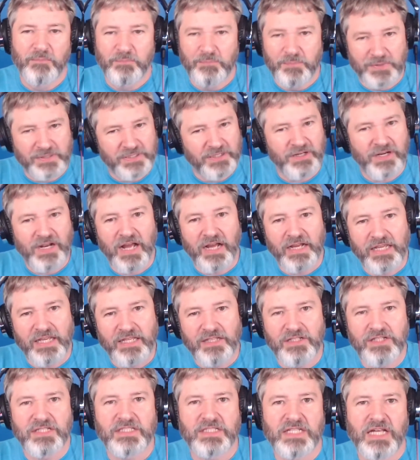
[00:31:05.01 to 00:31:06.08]
But they're not getting
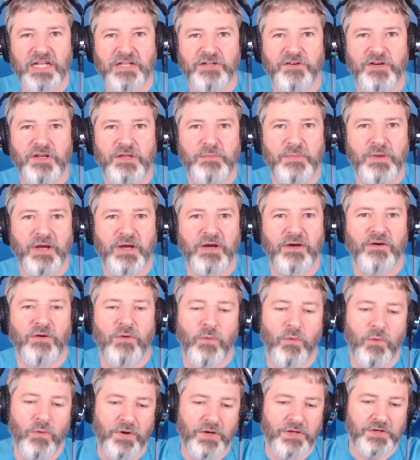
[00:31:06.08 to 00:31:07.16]
you inside your email
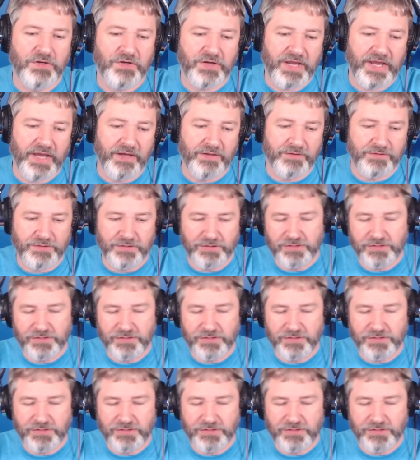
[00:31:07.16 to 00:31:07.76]
or in your calendar.